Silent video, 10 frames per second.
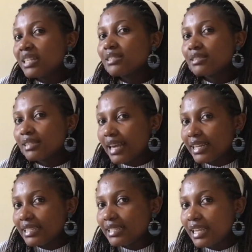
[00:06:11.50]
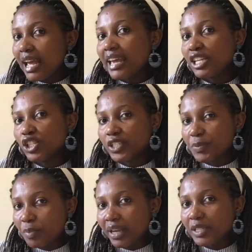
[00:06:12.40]
set and
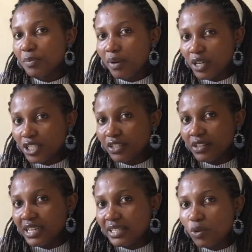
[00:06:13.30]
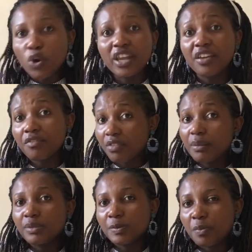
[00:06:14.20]
respect boundaries, or give them
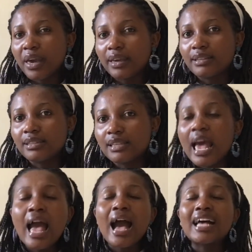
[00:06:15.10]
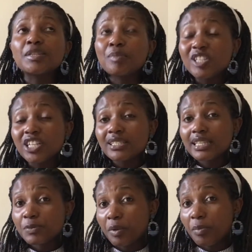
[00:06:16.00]
space. As much as these
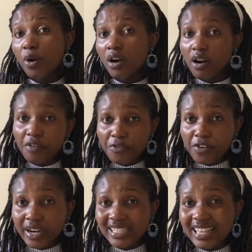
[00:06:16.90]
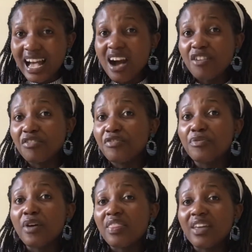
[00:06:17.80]
people are our friends, they have
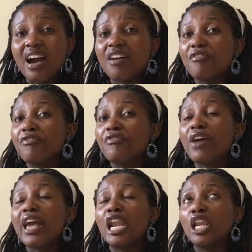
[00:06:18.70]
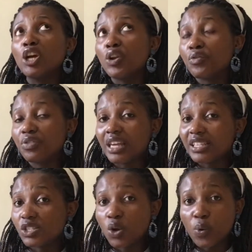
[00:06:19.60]
a lot of things
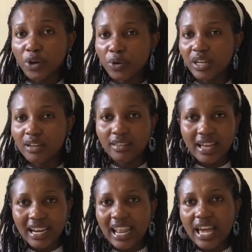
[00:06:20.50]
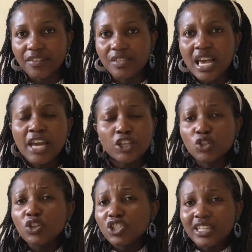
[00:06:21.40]
going on in their lives. It's not
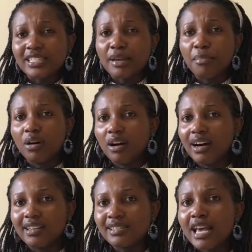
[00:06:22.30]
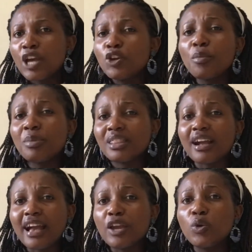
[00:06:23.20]
just about us. Don't be the
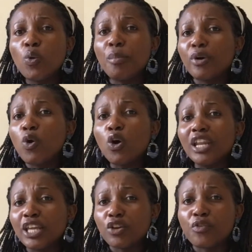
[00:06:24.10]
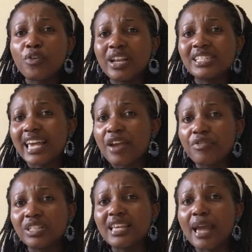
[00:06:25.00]
kind who will be calling your friends every
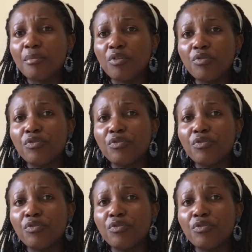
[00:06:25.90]
time of